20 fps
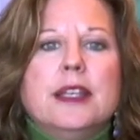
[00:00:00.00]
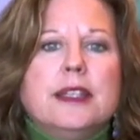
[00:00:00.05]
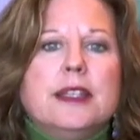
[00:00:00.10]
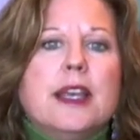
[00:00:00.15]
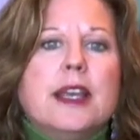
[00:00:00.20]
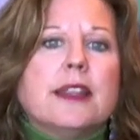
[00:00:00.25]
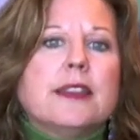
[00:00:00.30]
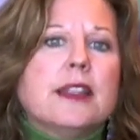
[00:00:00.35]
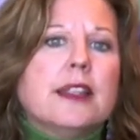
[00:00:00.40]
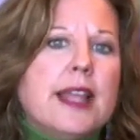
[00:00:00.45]

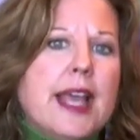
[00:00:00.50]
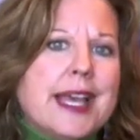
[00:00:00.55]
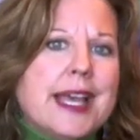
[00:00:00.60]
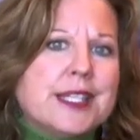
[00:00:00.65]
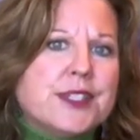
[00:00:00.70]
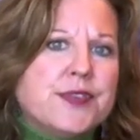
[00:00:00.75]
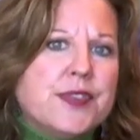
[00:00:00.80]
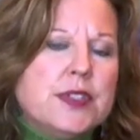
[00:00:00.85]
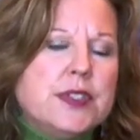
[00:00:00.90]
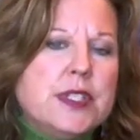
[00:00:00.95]
Yet in the
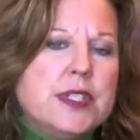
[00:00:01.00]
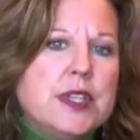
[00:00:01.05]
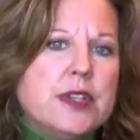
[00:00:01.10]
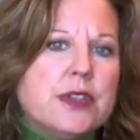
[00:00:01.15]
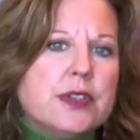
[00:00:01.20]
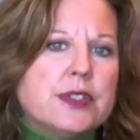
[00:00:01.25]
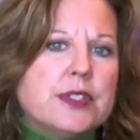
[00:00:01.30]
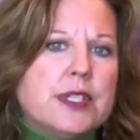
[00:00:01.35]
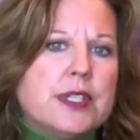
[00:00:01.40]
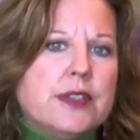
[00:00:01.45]
last few
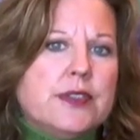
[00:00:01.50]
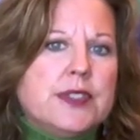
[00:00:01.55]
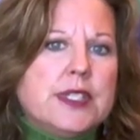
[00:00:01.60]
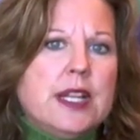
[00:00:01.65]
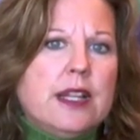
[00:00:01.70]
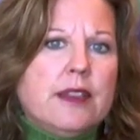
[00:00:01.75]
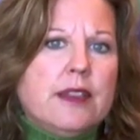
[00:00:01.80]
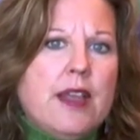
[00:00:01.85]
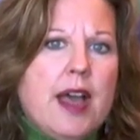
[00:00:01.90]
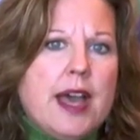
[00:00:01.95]
years, I've
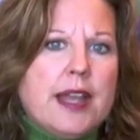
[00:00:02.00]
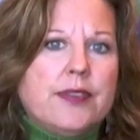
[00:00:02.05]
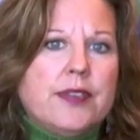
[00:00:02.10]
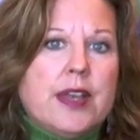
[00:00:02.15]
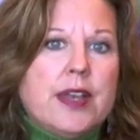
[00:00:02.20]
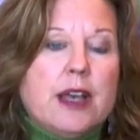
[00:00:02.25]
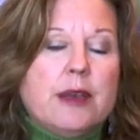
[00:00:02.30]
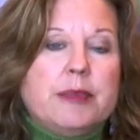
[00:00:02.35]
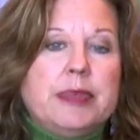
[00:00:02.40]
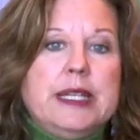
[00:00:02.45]
seen a lot
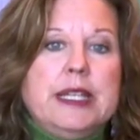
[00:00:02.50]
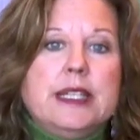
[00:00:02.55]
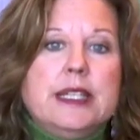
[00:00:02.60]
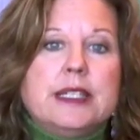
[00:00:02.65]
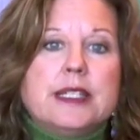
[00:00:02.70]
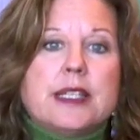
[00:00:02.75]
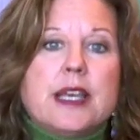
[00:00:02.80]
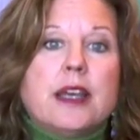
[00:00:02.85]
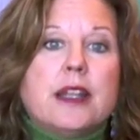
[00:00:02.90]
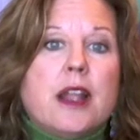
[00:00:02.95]
of
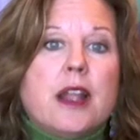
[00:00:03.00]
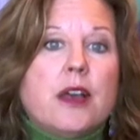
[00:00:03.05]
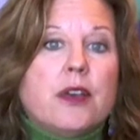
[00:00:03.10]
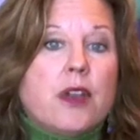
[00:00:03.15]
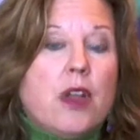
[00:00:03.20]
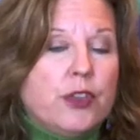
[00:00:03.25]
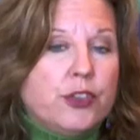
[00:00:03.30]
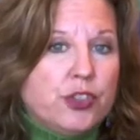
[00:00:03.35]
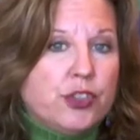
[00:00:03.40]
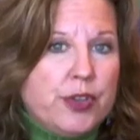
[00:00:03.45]
companies cut
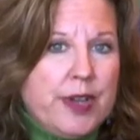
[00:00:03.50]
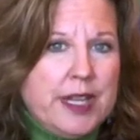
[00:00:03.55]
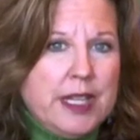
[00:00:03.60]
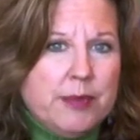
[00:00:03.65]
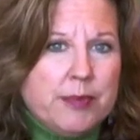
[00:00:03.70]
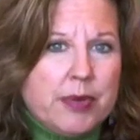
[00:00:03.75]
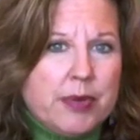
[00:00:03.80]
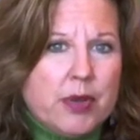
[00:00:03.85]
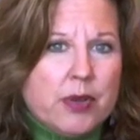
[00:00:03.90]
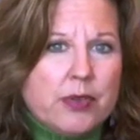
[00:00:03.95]
out all
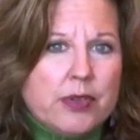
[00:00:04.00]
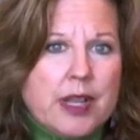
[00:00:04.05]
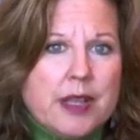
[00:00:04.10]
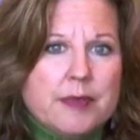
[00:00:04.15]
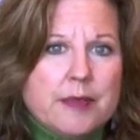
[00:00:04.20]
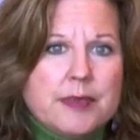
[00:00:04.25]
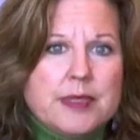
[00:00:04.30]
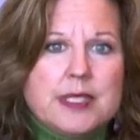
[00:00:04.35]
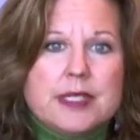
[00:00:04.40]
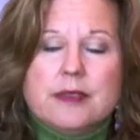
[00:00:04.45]
training
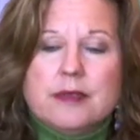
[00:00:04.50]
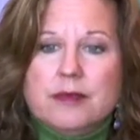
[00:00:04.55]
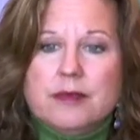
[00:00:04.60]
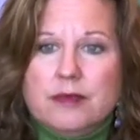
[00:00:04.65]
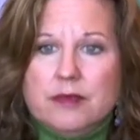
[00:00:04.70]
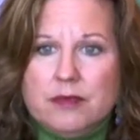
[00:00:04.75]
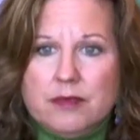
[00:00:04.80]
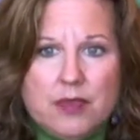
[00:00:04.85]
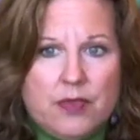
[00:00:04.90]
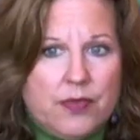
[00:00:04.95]
programs
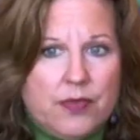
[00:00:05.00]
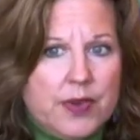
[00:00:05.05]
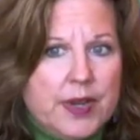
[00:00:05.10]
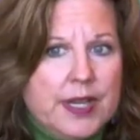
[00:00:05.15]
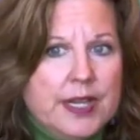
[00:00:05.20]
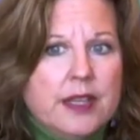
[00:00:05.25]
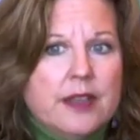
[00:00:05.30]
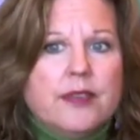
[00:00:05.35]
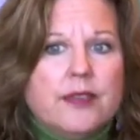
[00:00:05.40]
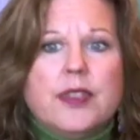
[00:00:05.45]
for
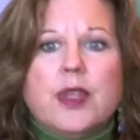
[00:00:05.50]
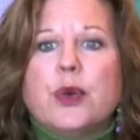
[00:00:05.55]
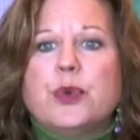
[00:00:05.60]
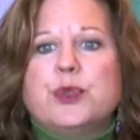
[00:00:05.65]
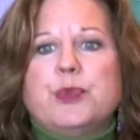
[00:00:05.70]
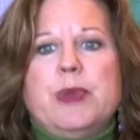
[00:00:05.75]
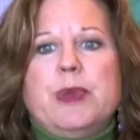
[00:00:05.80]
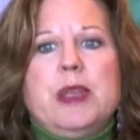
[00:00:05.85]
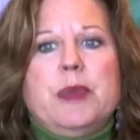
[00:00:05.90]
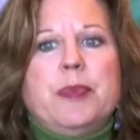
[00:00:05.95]
any of
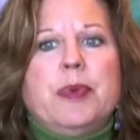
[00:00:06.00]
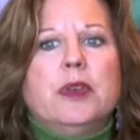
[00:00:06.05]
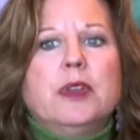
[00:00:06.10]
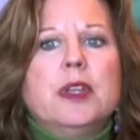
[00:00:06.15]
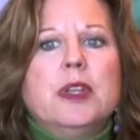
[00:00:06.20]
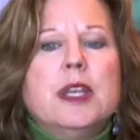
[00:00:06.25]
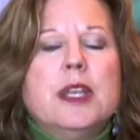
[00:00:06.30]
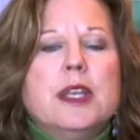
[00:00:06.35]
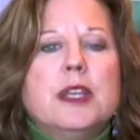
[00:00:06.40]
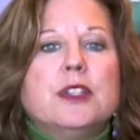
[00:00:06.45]
those
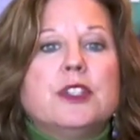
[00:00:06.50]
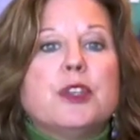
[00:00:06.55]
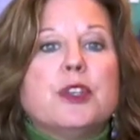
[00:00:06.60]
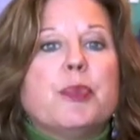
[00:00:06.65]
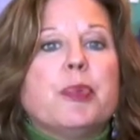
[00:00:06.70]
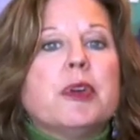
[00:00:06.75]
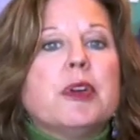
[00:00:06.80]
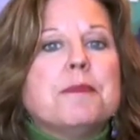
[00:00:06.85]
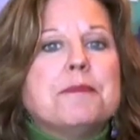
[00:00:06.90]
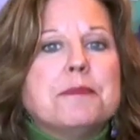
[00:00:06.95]
people to
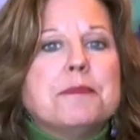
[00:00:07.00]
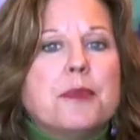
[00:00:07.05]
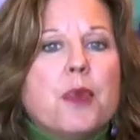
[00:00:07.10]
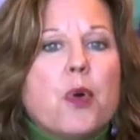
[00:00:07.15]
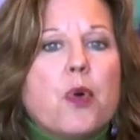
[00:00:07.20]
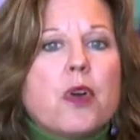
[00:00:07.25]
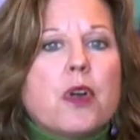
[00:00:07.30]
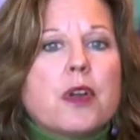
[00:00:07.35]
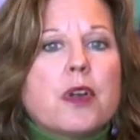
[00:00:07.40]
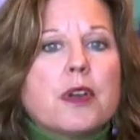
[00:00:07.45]
put
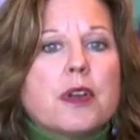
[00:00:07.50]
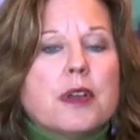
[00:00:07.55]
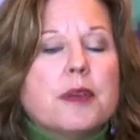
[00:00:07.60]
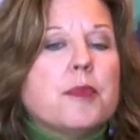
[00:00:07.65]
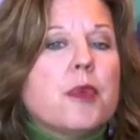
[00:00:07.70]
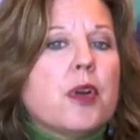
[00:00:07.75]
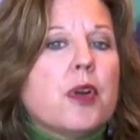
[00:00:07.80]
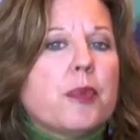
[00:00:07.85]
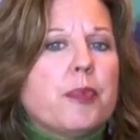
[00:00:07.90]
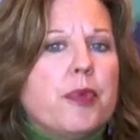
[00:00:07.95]
more
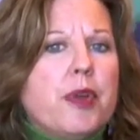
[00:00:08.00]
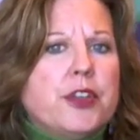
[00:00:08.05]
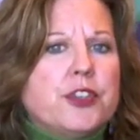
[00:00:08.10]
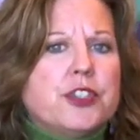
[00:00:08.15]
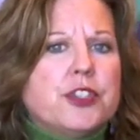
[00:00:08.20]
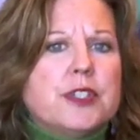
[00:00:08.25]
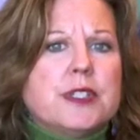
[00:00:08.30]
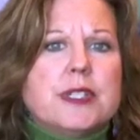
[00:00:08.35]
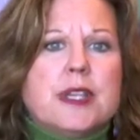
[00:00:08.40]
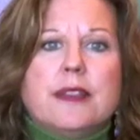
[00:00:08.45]
and more
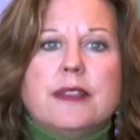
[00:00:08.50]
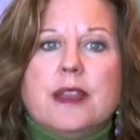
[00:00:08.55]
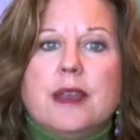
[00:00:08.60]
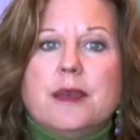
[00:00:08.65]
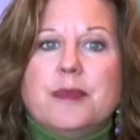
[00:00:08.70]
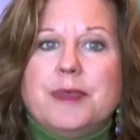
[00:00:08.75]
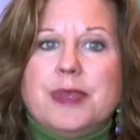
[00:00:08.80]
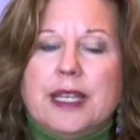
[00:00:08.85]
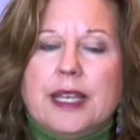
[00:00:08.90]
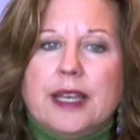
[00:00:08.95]
pressures on
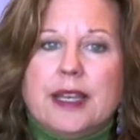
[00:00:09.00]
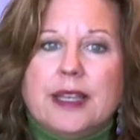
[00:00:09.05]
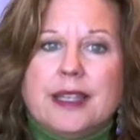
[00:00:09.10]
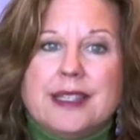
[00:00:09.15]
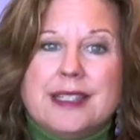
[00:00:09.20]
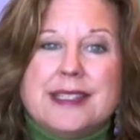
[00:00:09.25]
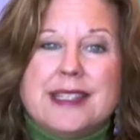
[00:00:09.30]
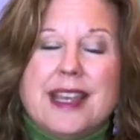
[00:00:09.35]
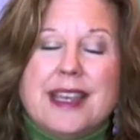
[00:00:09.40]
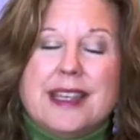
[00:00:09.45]
them
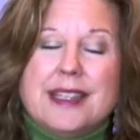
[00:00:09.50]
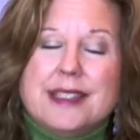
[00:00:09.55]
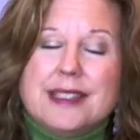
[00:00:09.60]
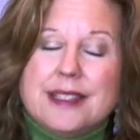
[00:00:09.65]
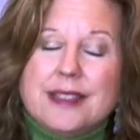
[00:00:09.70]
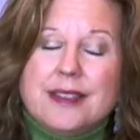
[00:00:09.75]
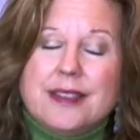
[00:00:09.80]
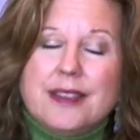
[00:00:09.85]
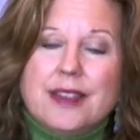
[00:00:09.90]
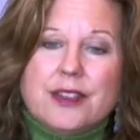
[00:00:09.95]
because
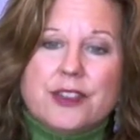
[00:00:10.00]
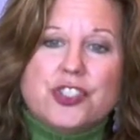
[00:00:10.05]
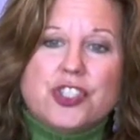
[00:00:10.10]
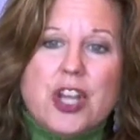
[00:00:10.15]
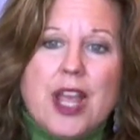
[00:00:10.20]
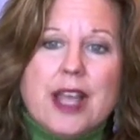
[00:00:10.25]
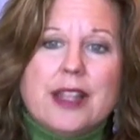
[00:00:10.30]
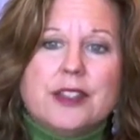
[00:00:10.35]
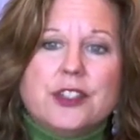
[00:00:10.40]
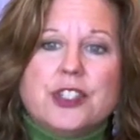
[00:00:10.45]
as there's
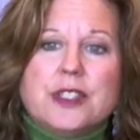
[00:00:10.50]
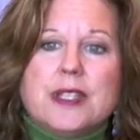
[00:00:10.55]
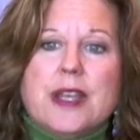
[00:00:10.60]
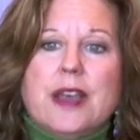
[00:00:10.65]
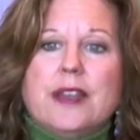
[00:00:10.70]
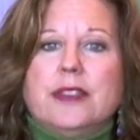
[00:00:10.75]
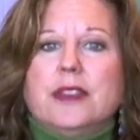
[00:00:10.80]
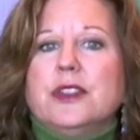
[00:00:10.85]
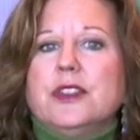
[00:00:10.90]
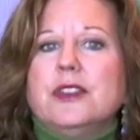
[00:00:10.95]
challenges
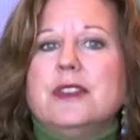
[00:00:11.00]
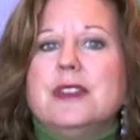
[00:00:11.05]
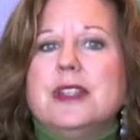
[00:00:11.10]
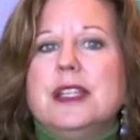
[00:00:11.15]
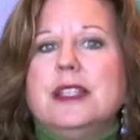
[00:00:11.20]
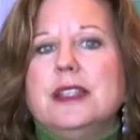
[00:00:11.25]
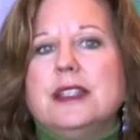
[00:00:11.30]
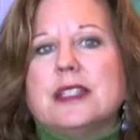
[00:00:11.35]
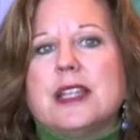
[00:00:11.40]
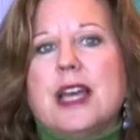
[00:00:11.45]
out there, you
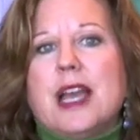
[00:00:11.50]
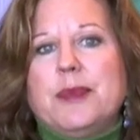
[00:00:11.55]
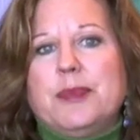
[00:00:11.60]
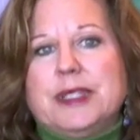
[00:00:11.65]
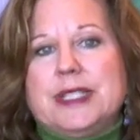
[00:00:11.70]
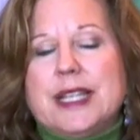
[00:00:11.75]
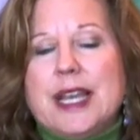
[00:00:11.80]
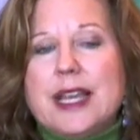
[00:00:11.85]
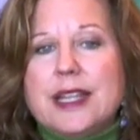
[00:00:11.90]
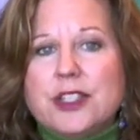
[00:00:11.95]
need these high
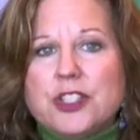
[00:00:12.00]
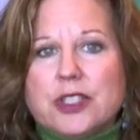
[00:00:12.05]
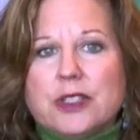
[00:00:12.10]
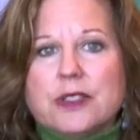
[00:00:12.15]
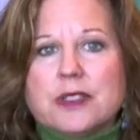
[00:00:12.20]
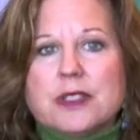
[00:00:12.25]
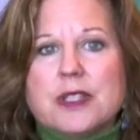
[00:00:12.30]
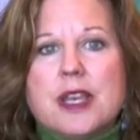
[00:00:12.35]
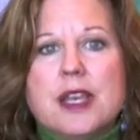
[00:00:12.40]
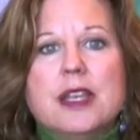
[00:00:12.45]

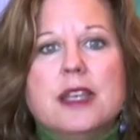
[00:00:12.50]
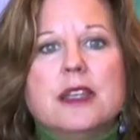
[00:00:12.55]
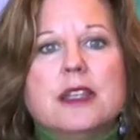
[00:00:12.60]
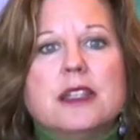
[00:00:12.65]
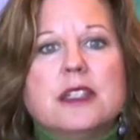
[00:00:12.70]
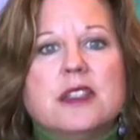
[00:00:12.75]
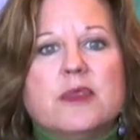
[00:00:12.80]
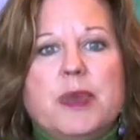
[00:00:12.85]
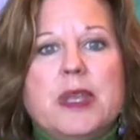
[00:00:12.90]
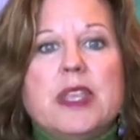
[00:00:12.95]
potentials
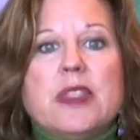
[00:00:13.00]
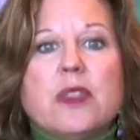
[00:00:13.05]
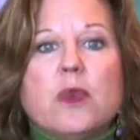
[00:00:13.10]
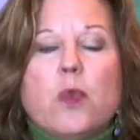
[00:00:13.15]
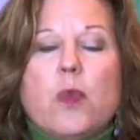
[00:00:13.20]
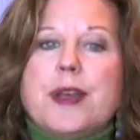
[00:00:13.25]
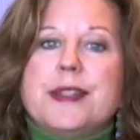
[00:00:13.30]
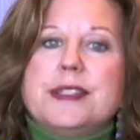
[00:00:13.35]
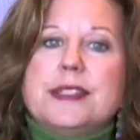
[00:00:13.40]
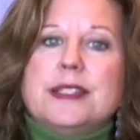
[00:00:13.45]
to be the
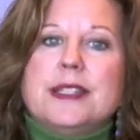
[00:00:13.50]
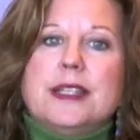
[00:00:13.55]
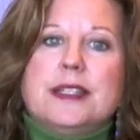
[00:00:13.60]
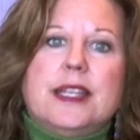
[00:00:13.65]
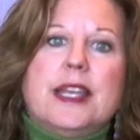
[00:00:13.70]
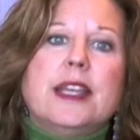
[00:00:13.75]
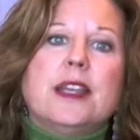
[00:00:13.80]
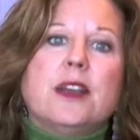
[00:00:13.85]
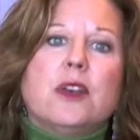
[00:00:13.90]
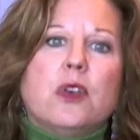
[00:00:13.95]
ones that
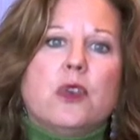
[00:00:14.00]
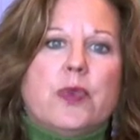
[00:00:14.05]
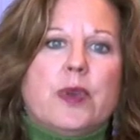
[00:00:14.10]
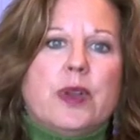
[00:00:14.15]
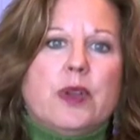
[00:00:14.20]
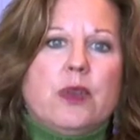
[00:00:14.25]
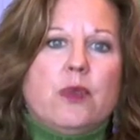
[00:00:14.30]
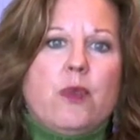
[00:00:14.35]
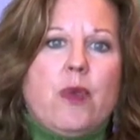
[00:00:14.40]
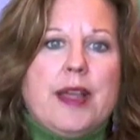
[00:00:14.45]
take
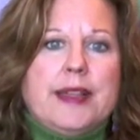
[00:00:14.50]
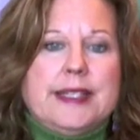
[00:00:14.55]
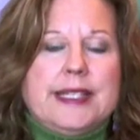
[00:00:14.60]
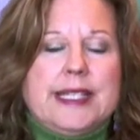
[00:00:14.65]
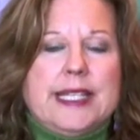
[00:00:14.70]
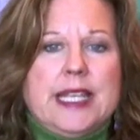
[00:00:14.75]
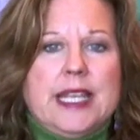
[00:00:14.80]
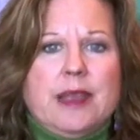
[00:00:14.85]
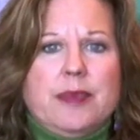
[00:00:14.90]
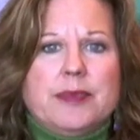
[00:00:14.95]
over and run
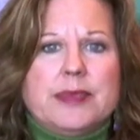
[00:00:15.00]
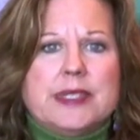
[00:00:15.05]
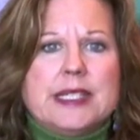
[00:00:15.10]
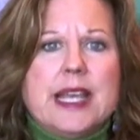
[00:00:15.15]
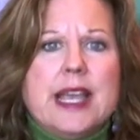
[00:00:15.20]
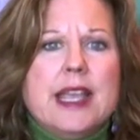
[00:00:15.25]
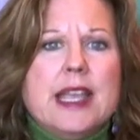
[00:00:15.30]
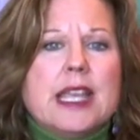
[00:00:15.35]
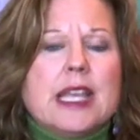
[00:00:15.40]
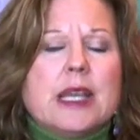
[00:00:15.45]
teams.
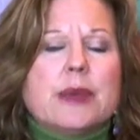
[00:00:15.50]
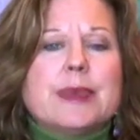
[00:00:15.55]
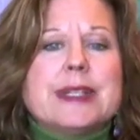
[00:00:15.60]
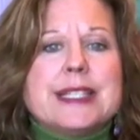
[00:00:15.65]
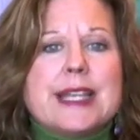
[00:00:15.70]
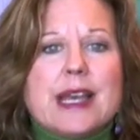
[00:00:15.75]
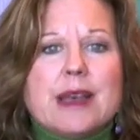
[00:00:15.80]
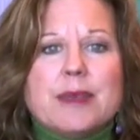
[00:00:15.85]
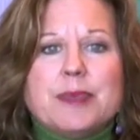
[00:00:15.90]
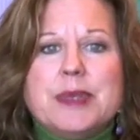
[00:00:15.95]
And
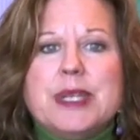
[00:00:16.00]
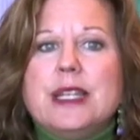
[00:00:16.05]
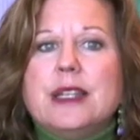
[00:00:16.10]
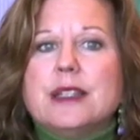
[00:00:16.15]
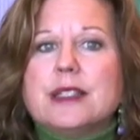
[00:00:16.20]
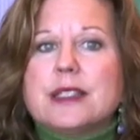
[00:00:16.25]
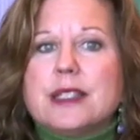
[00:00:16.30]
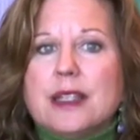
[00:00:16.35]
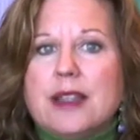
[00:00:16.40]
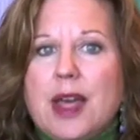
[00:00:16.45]
what's
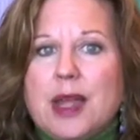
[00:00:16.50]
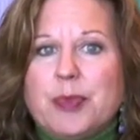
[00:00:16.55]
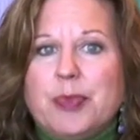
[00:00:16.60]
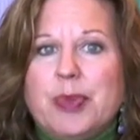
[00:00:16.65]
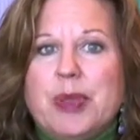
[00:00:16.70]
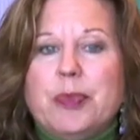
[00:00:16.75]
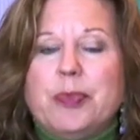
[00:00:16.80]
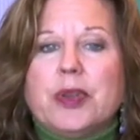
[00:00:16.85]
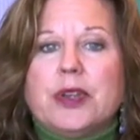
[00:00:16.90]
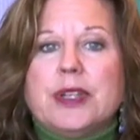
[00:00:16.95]
happening is a lot of
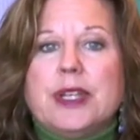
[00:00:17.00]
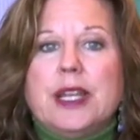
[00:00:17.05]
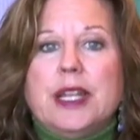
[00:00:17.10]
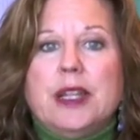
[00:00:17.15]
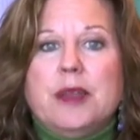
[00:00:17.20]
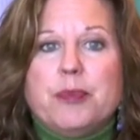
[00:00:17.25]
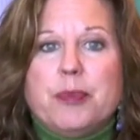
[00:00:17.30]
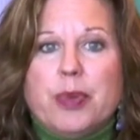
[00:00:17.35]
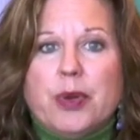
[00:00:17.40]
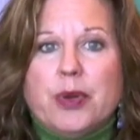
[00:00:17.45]
people are
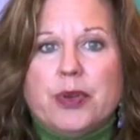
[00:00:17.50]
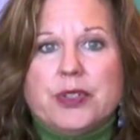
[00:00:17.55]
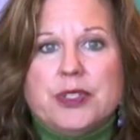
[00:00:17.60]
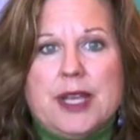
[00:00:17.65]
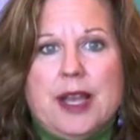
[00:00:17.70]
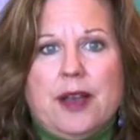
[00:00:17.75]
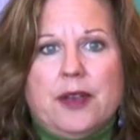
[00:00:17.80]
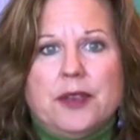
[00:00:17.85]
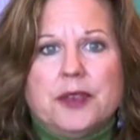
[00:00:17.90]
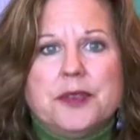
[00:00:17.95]
getting
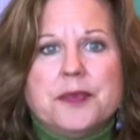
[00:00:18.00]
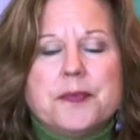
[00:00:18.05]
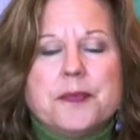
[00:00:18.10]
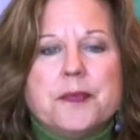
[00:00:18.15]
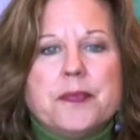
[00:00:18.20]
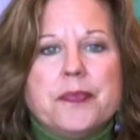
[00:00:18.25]
burnt out.